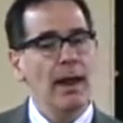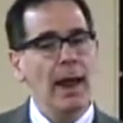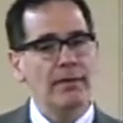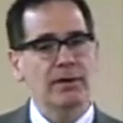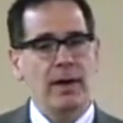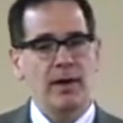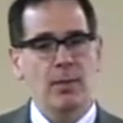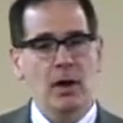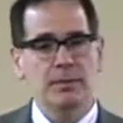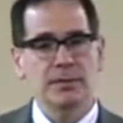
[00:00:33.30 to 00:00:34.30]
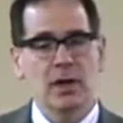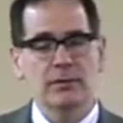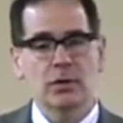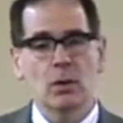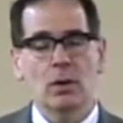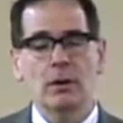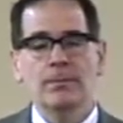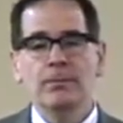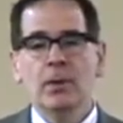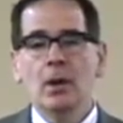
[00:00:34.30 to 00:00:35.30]
every kind of problem-solving court?
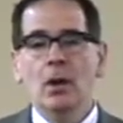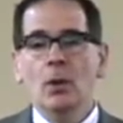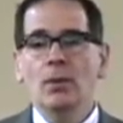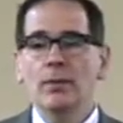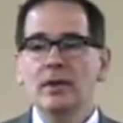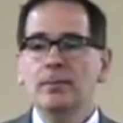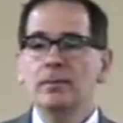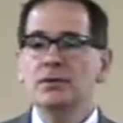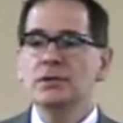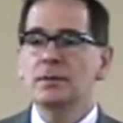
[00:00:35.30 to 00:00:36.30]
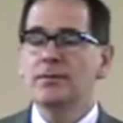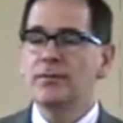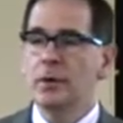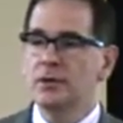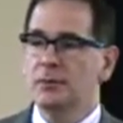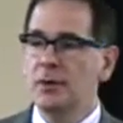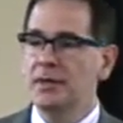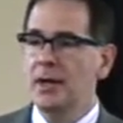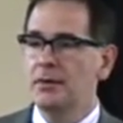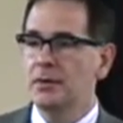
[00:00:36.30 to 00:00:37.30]
When we first
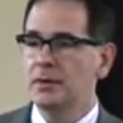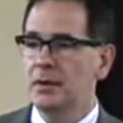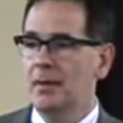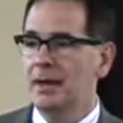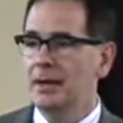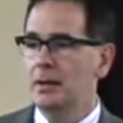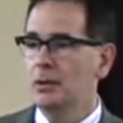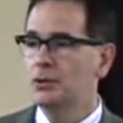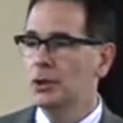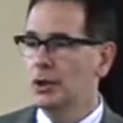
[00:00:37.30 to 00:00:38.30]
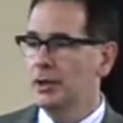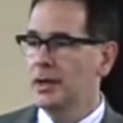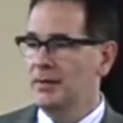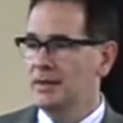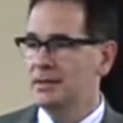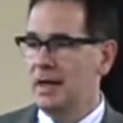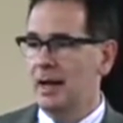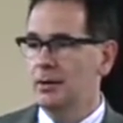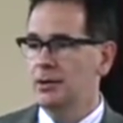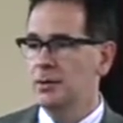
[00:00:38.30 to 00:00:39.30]
put together the committee to look at these
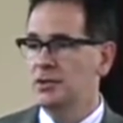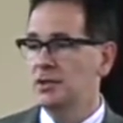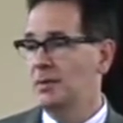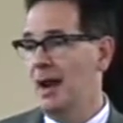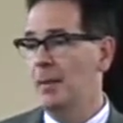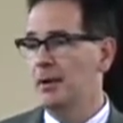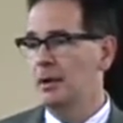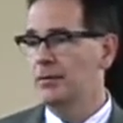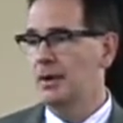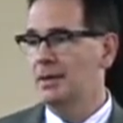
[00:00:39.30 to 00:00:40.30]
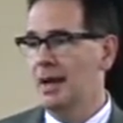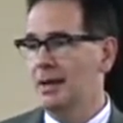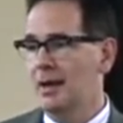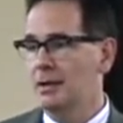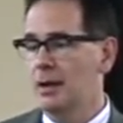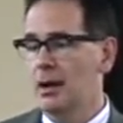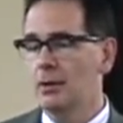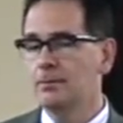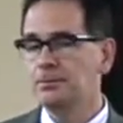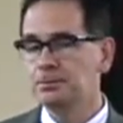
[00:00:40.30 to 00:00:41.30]
standards, which has now been over a decade ago,
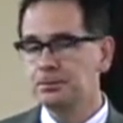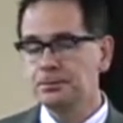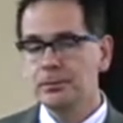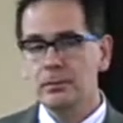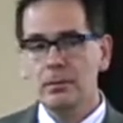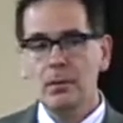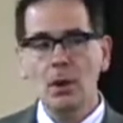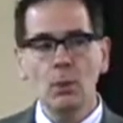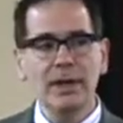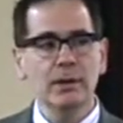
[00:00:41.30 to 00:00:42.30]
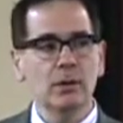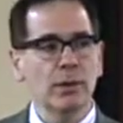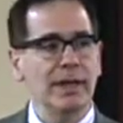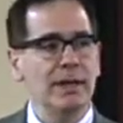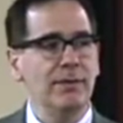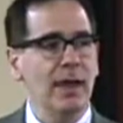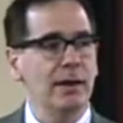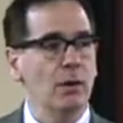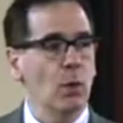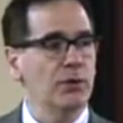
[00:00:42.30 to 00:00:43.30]
we agreed
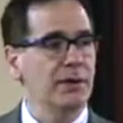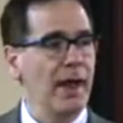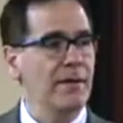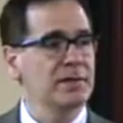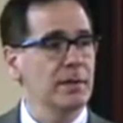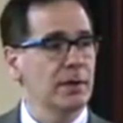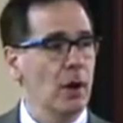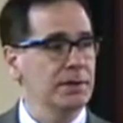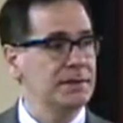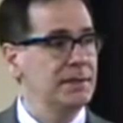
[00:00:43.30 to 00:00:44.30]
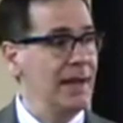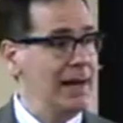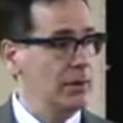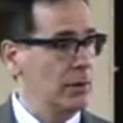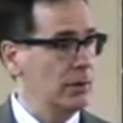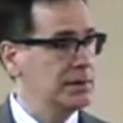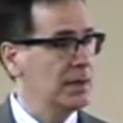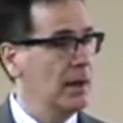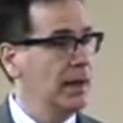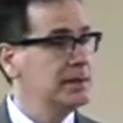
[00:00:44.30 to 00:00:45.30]
that in order to have something called standards,
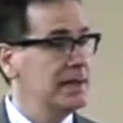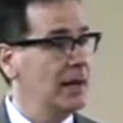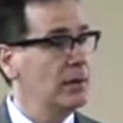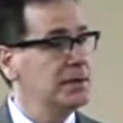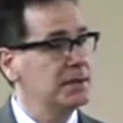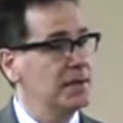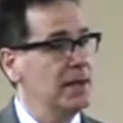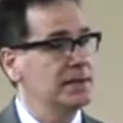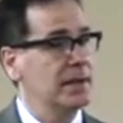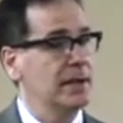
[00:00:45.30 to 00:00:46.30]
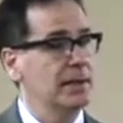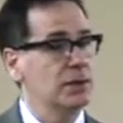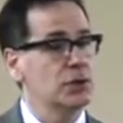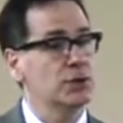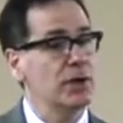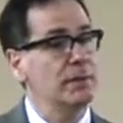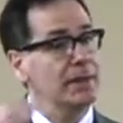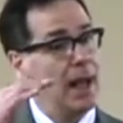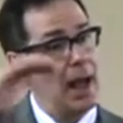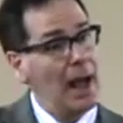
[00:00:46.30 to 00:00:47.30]
and standards is an
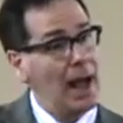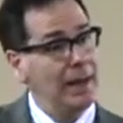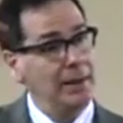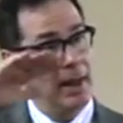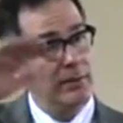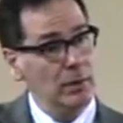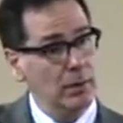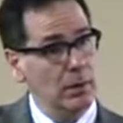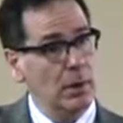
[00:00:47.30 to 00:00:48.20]
extremely high level,